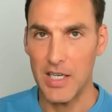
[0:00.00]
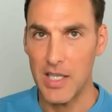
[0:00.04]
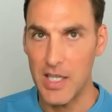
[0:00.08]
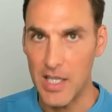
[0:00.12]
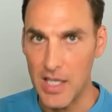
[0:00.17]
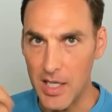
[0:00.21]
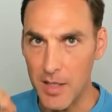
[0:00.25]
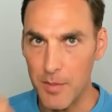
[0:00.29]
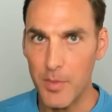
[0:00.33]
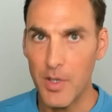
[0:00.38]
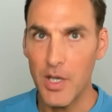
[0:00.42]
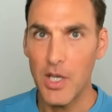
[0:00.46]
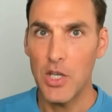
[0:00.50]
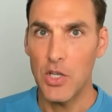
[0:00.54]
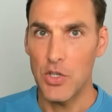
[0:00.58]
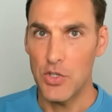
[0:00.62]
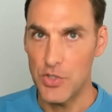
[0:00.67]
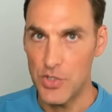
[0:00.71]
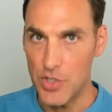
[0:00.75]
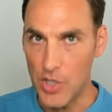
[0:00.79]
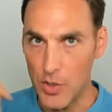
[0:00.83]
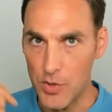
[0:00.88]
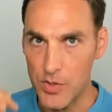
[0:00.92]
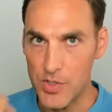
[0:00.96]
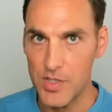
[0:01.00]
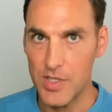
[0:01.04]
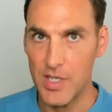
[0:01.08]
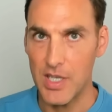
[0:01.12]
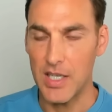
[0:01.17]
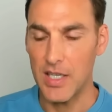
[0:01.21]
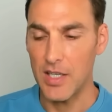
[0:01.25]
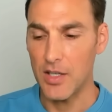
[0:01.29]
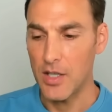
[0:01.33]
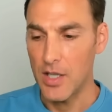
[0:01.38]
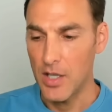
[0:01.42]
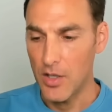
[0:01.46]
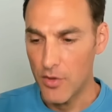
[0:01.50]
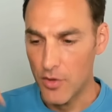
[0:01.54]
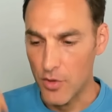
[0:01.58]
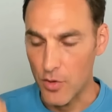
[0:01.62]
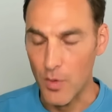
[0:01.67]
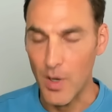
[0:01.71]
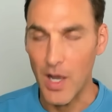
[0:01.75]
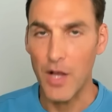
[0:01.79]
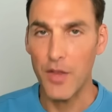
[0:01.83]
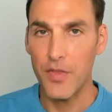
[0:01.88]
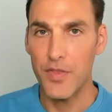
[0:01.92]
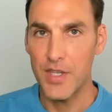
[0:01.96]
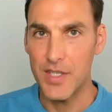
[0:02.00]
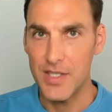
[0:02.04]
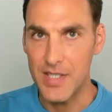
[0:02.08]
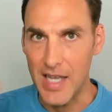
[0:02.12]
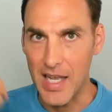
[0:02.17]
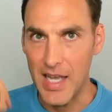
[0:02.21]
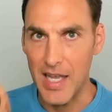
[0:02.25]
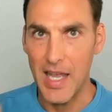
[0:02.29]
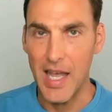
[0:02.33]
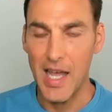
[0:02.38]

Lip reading: Keep dosing throughout the day,